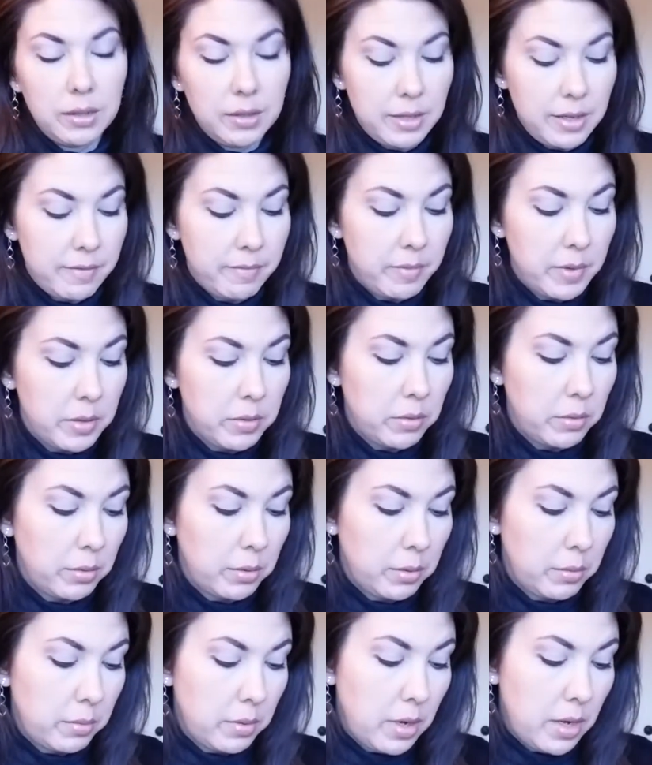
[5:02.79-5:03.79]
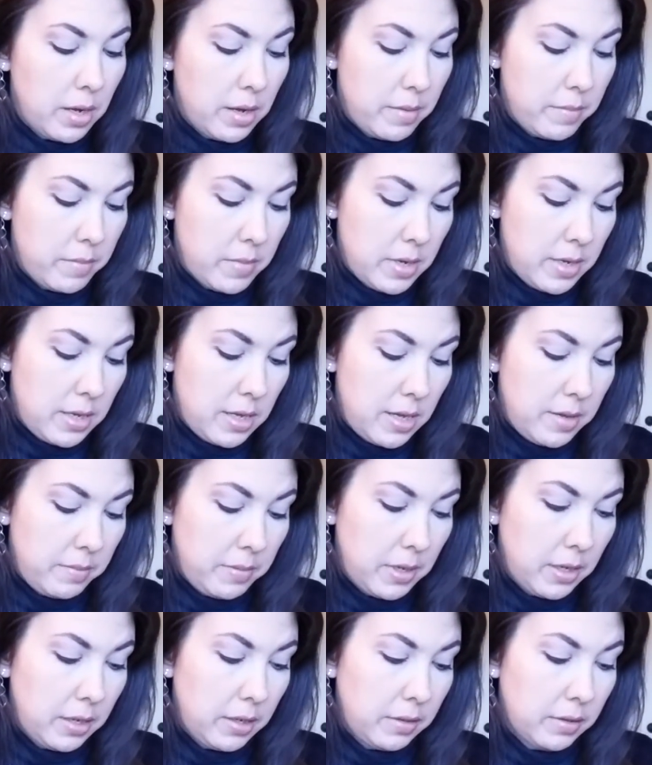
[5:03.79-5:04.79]
they've been through. I keep
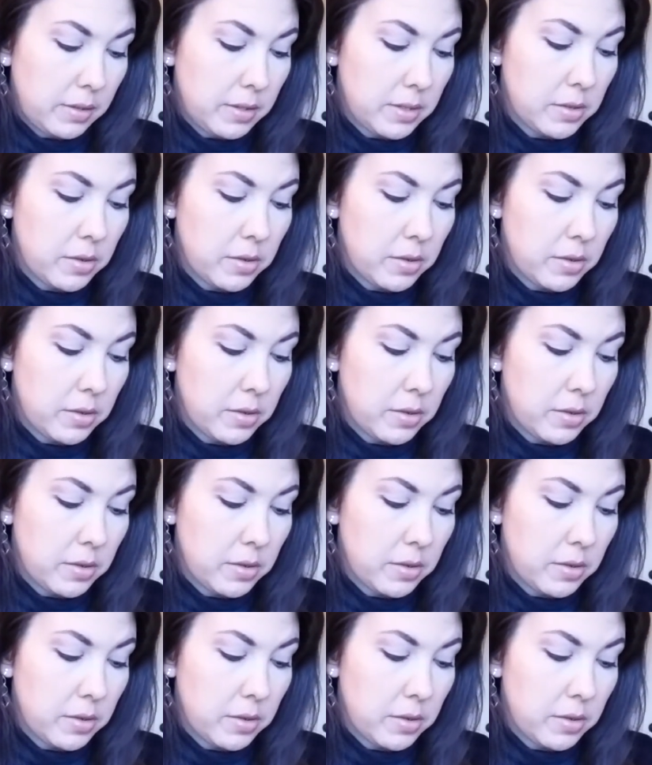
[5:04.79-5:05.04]
getting this